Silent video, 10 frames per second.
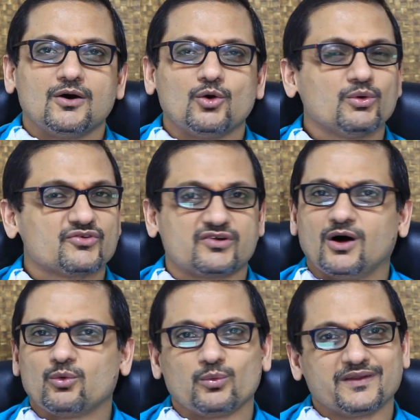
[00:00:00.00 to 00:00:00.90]
who was
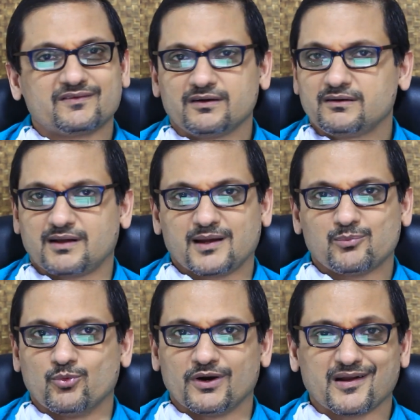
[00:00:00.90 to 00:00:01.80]
down with
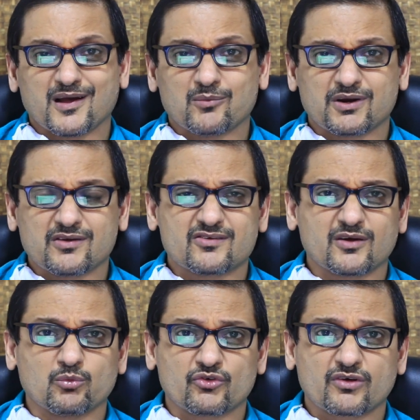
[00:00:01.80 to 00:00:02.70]
type 1 diabetes
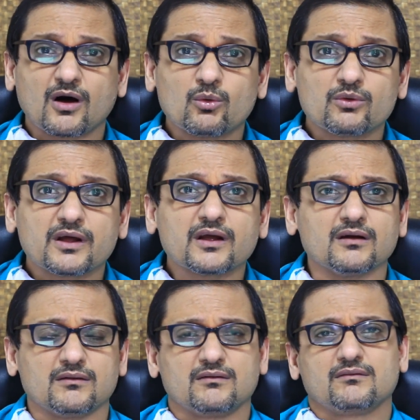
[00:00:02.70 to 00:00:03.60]
and was counting